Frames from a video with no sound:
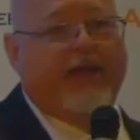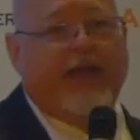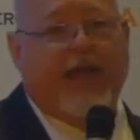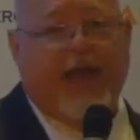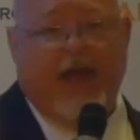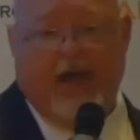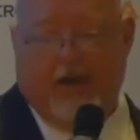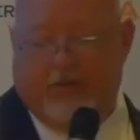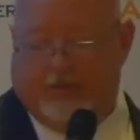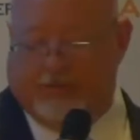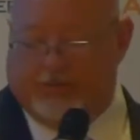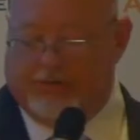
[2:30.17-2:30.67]
that
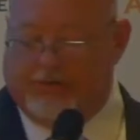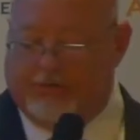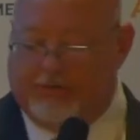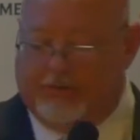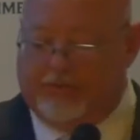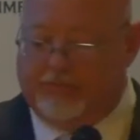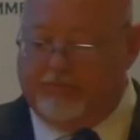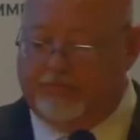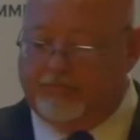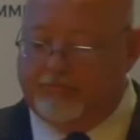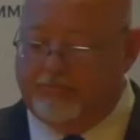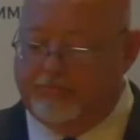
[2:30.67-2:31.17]
counts.
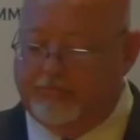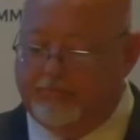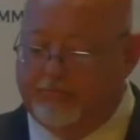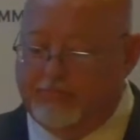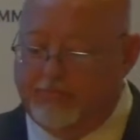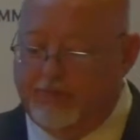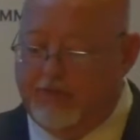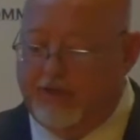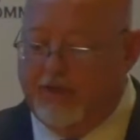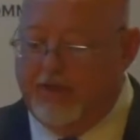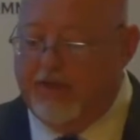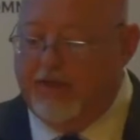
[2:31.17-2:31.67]

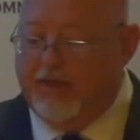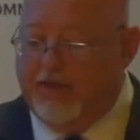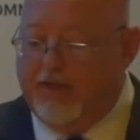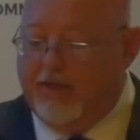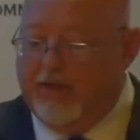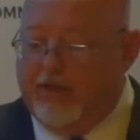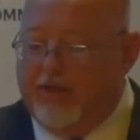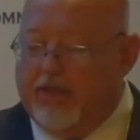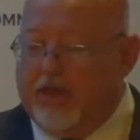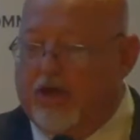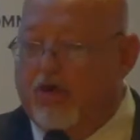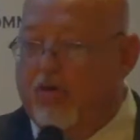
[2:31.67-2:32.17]

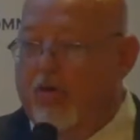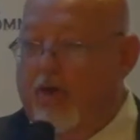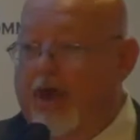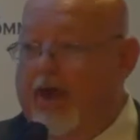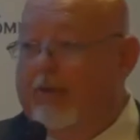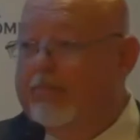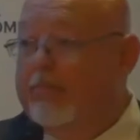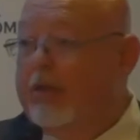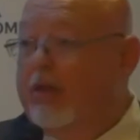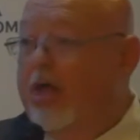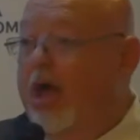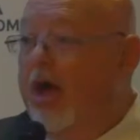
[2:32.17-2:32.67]
The
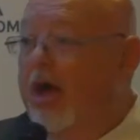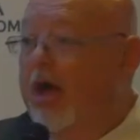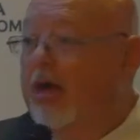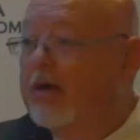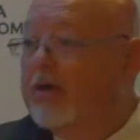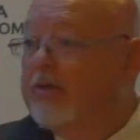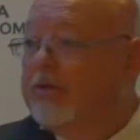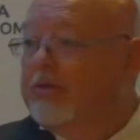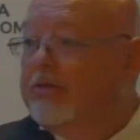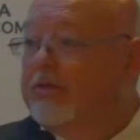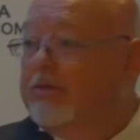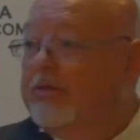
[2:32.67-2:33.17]
credit
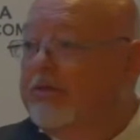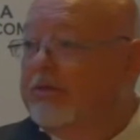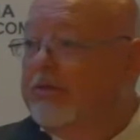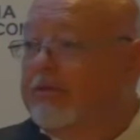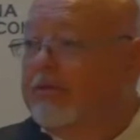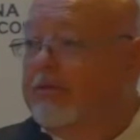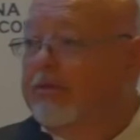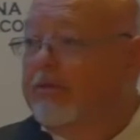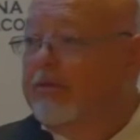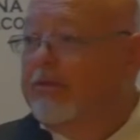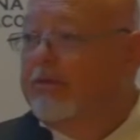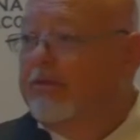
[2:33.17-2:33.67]
belongs
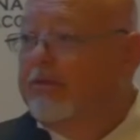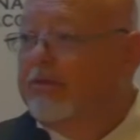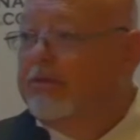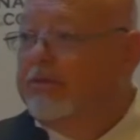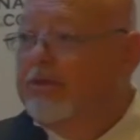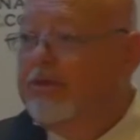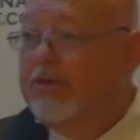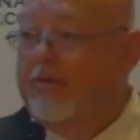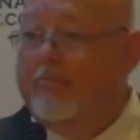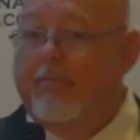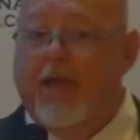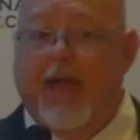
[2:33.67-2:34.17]

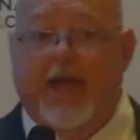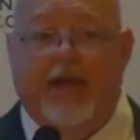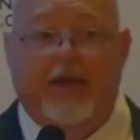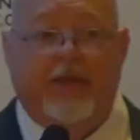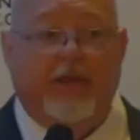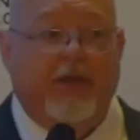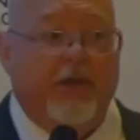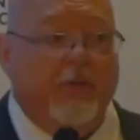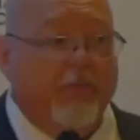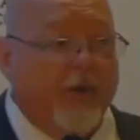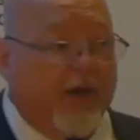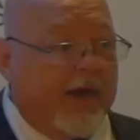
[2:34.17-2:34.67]
to the man in
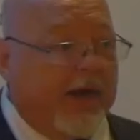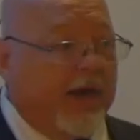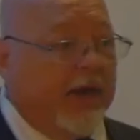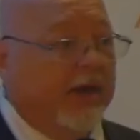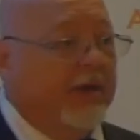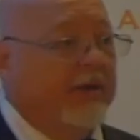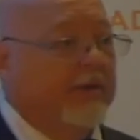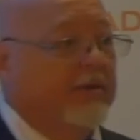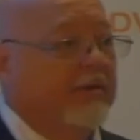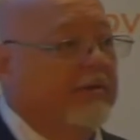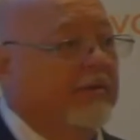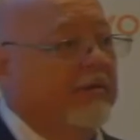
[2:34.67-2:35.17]
the
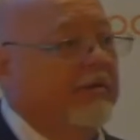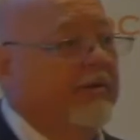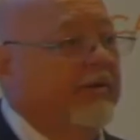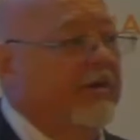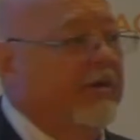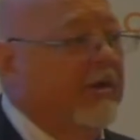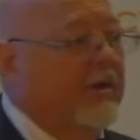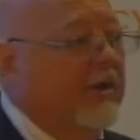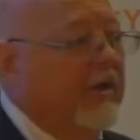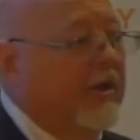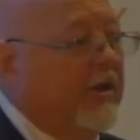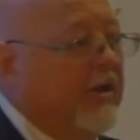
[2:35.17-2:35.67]
arena,
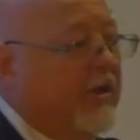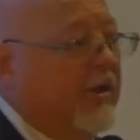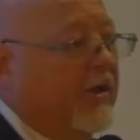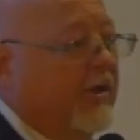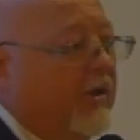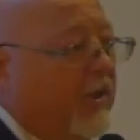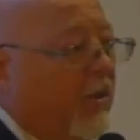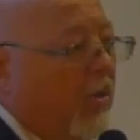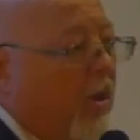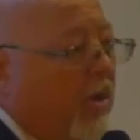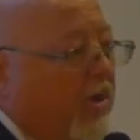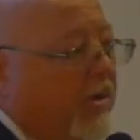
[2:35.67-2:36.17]

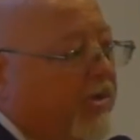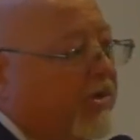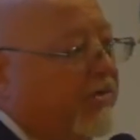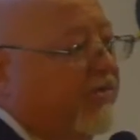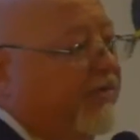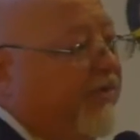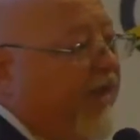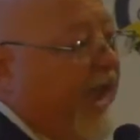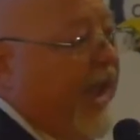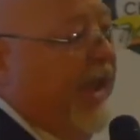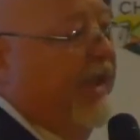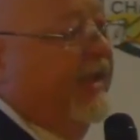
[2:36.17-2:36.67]
the one whose
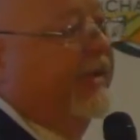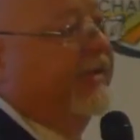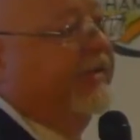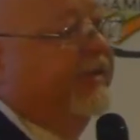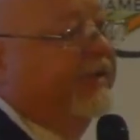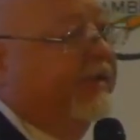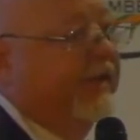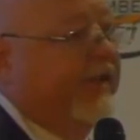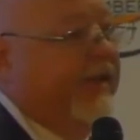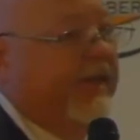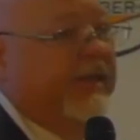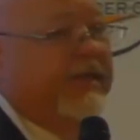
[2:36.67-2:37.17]

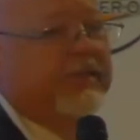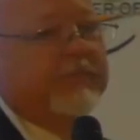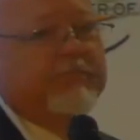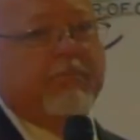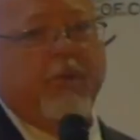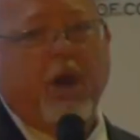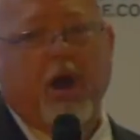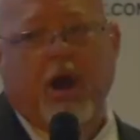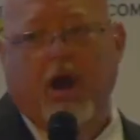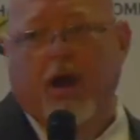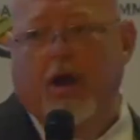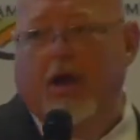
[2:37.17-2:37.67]
face is
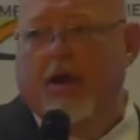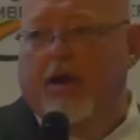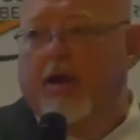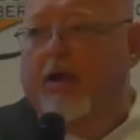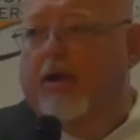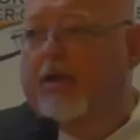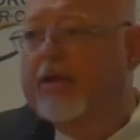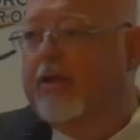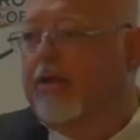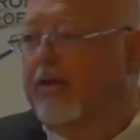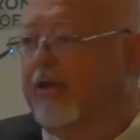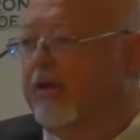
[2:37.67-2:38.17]

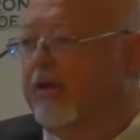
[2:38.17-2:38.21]
marred